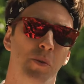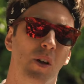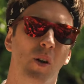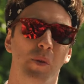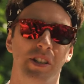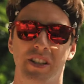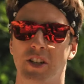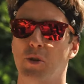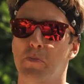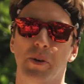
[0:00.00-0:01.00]
You will always
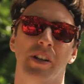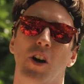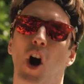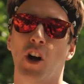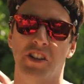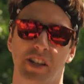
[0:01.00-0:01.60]
need to put it on